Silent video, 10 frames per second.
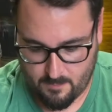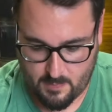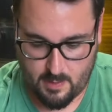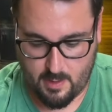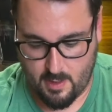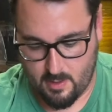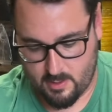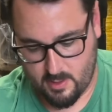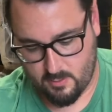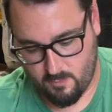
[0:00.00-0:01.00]
Again, this
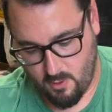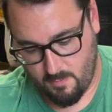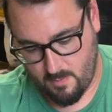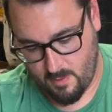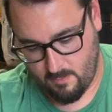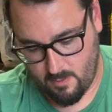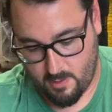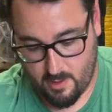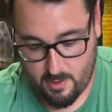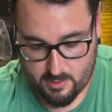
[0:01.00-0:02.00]
is rope. It will
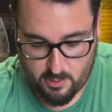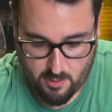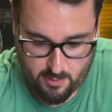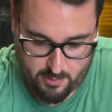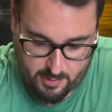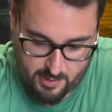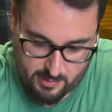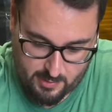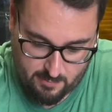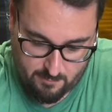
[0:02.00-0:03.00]
cut. It's harder to cut
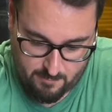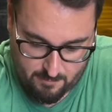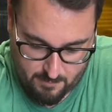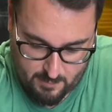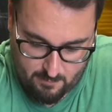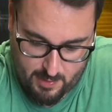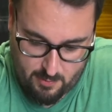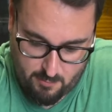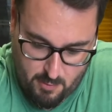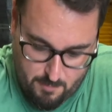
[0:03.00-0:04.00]
than
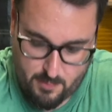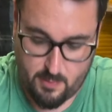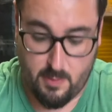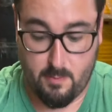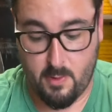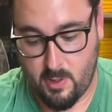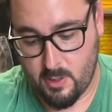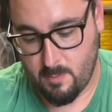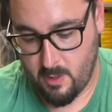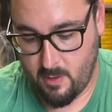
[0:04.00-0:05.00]
regular rope, but
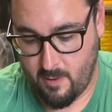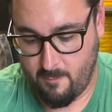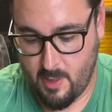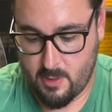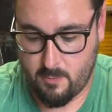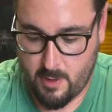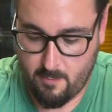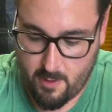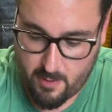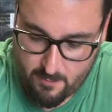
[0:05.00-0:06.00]
this knife makes quick
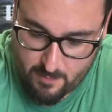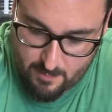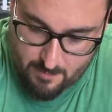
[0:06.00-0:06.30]
work of it.